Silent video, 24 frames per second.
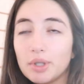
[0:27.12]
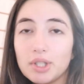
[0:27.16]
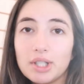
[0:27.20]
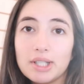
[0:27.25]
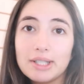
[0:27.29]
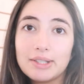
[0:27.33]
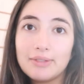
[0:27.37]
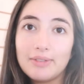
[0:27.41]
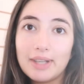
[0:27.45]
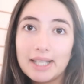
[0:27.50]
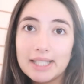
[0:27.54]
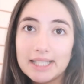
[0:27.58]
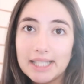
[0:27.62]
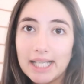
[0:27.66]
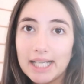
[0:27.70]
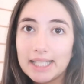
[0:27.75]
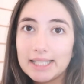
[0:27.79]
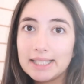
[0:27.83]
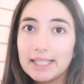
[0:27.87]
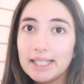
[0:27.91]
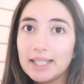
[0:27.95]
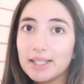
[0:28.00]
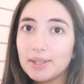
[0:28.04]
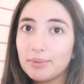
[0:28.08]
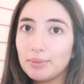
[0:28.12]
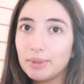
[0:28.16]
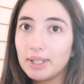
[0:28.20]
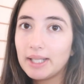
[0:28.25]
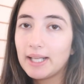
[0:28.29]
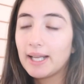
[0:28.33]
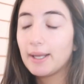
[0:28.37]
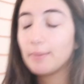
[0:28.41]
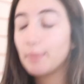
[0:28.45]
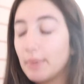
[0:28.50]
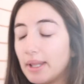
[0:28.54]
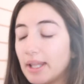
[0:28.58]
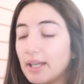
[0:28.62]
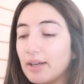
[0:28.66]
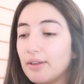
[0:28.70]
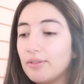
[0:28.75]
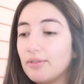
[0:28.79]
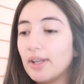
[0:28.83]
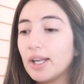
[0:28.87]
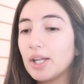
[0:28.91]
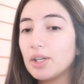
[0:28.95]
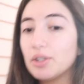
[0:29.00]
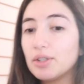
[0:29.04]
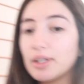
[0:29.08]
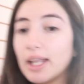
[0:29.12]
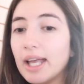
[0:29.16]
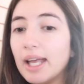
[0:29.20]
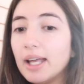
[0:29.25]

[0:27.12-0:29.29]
which is fantastic. I'm really happy that I finished